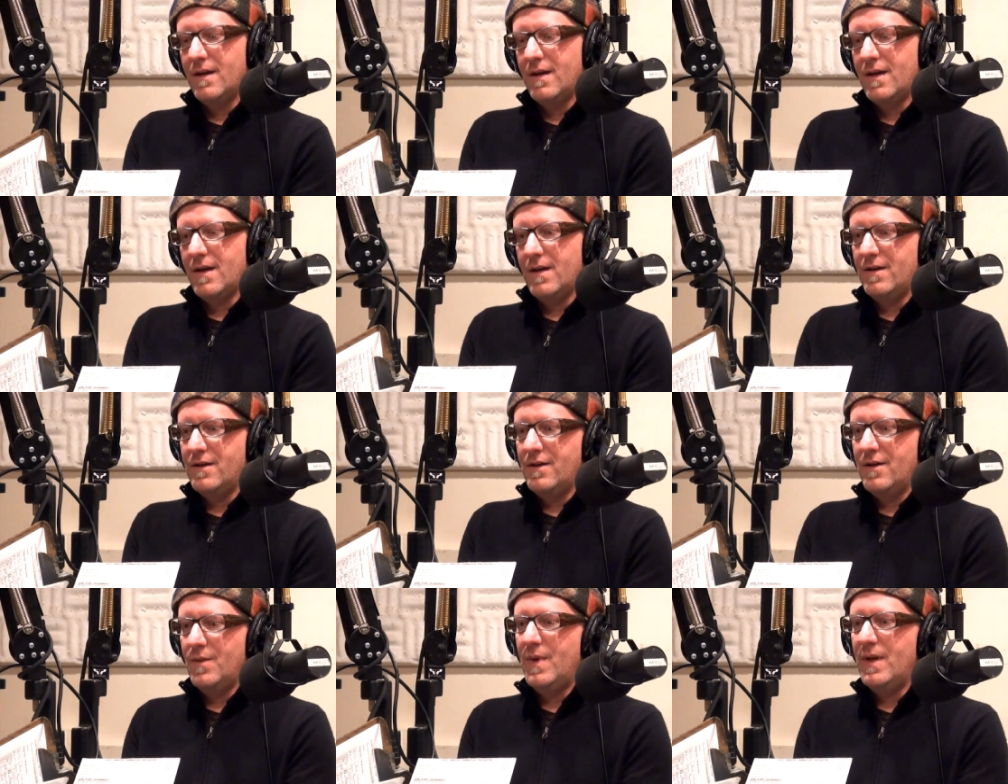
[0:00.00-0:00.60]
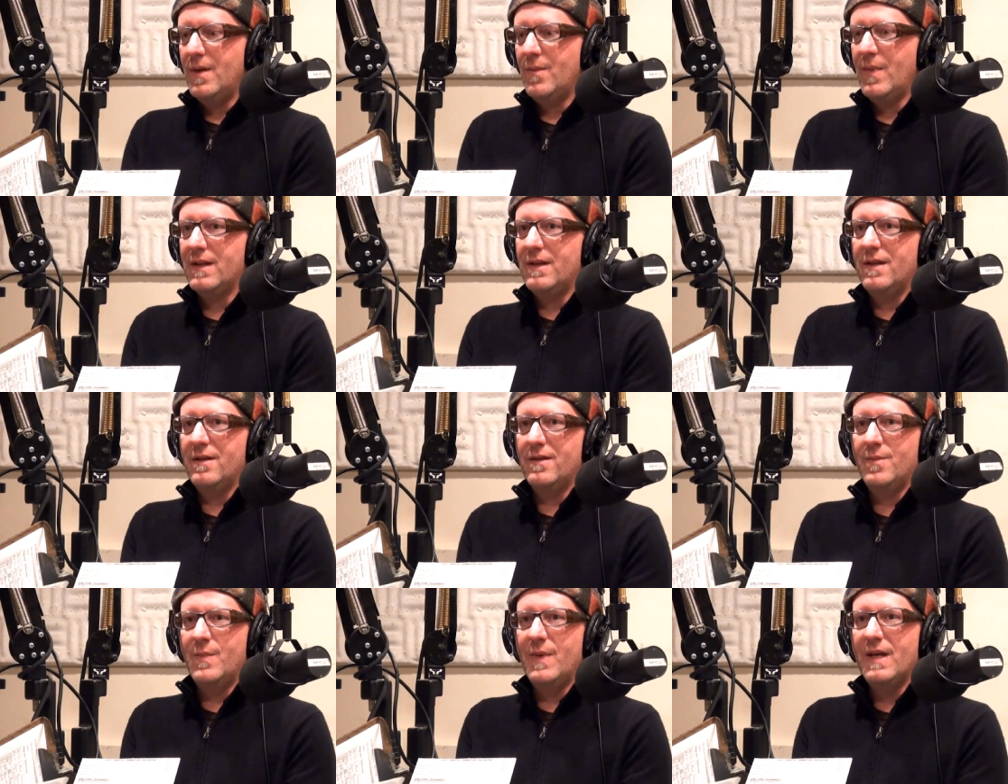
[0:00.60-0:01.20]
uh, it should be
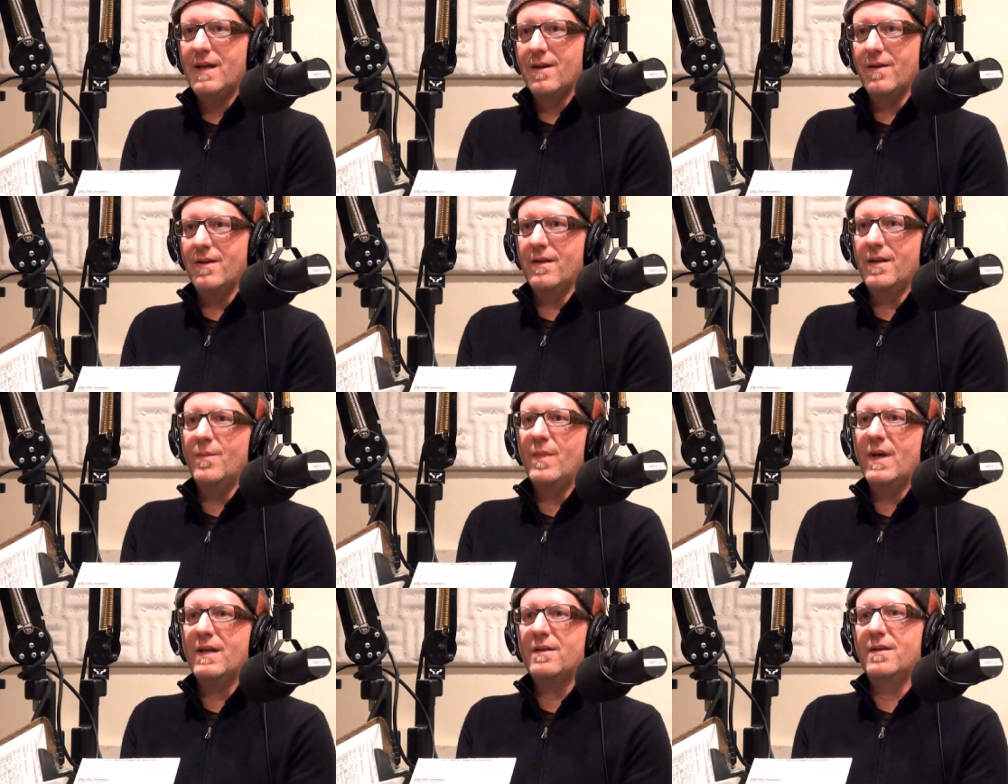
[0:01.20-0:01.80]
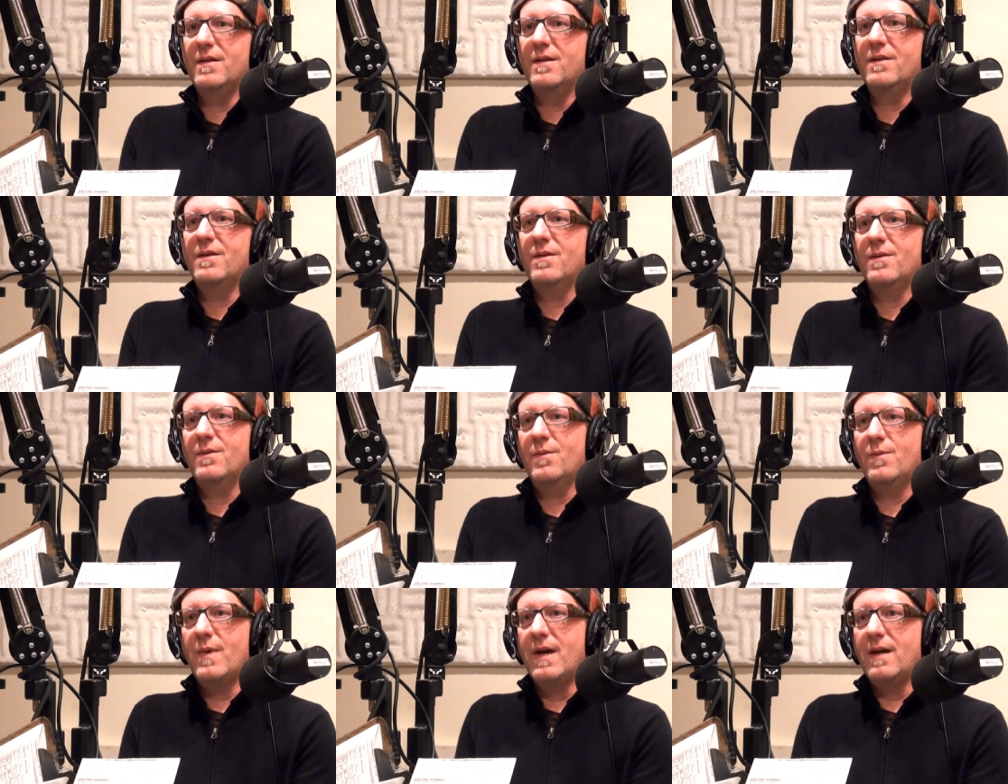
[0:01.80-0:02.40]
about the speaker and the
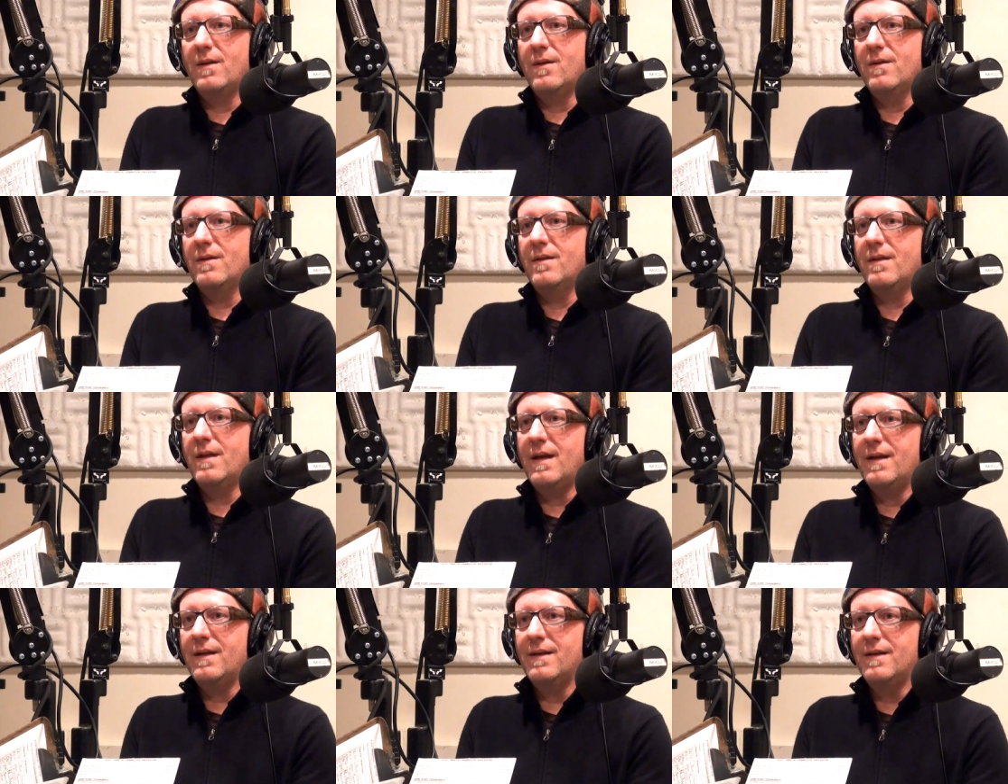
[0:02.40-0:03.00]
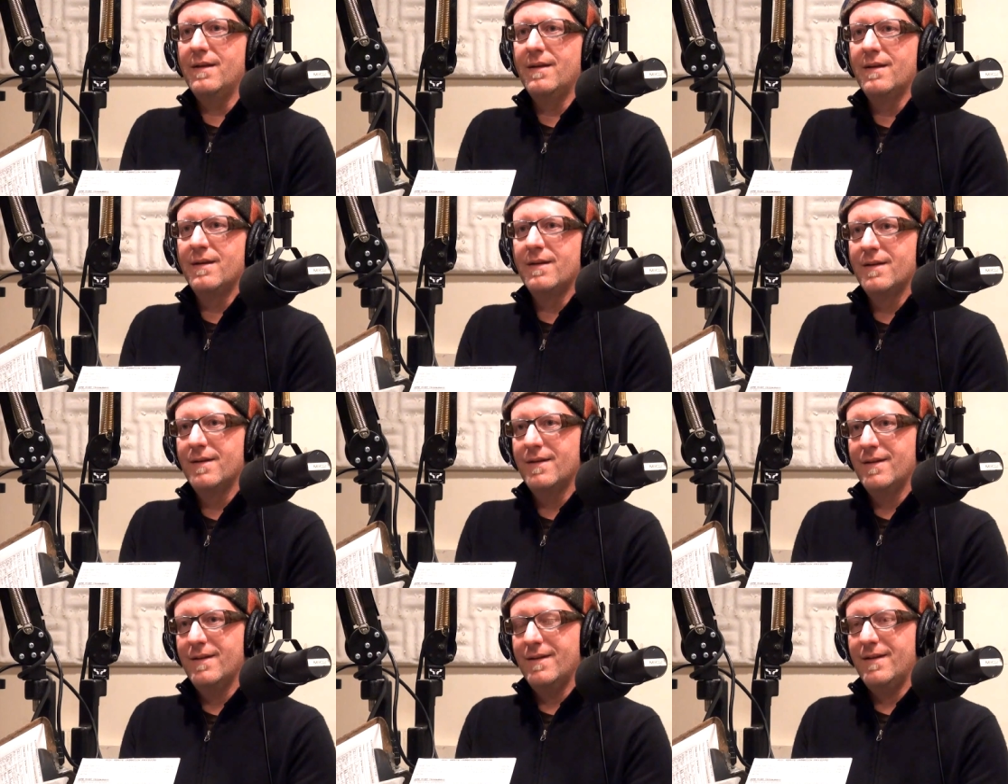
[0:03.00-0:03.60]
message rather than
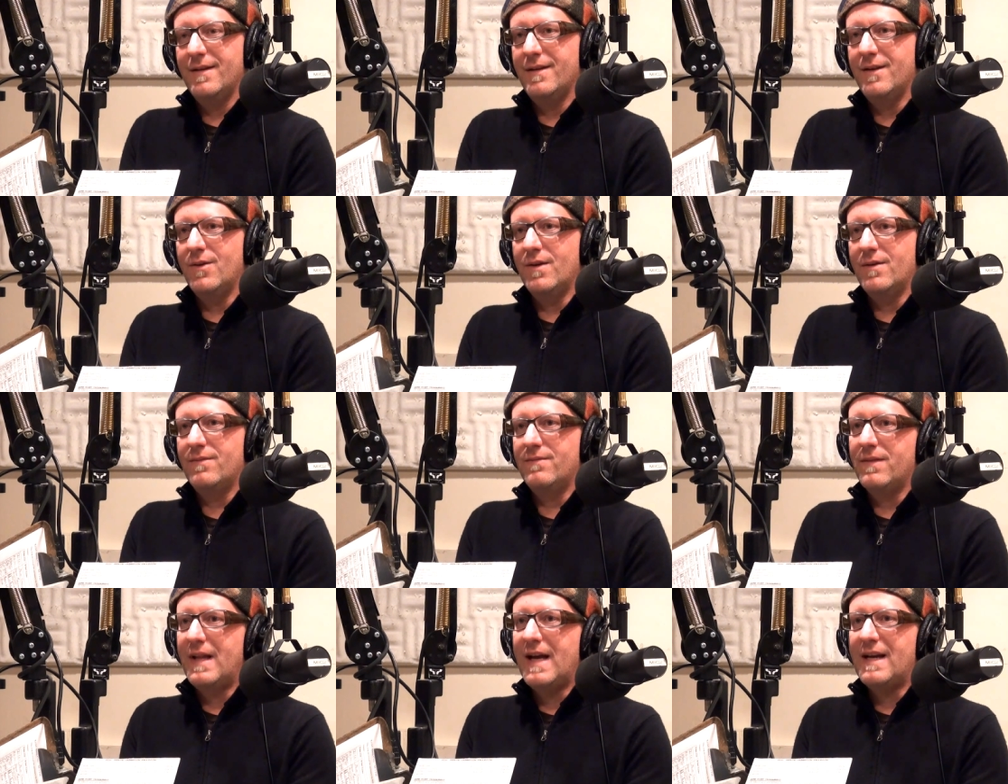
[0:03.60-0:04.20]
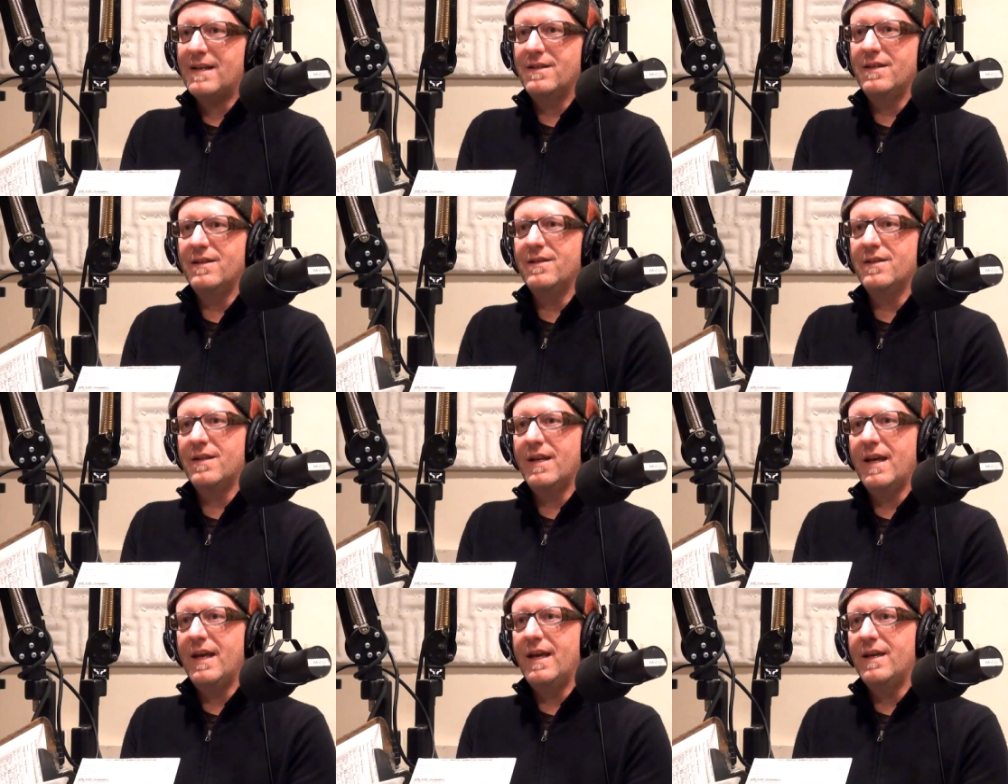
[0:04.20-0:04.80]
you know a flashy
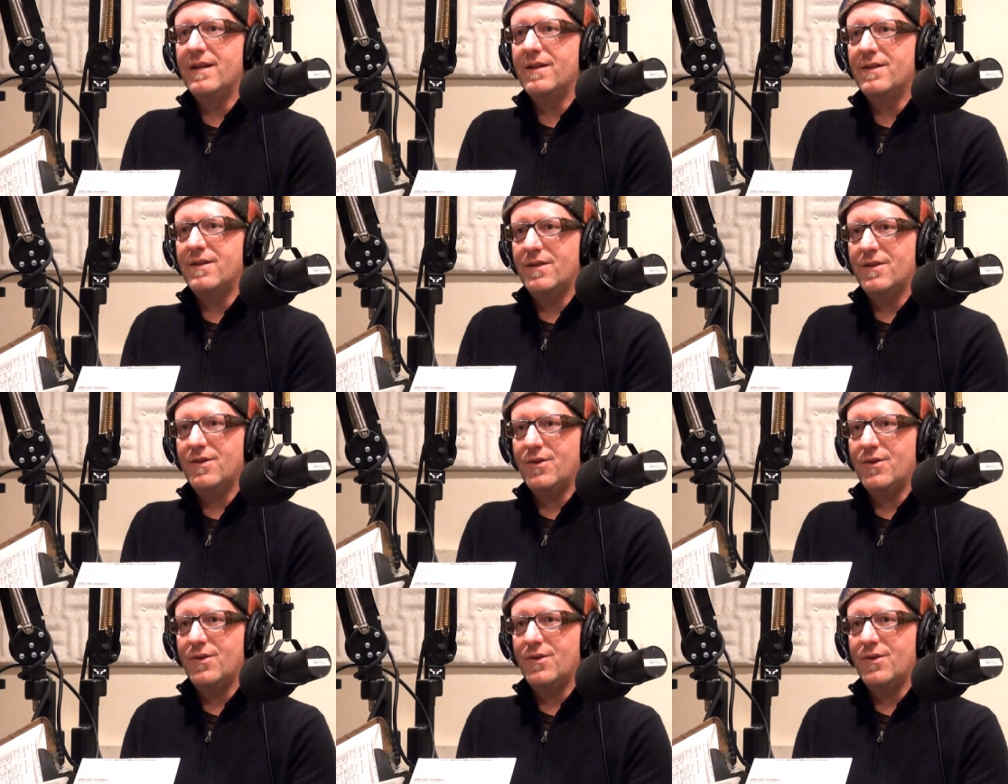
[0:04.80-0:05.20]
stage.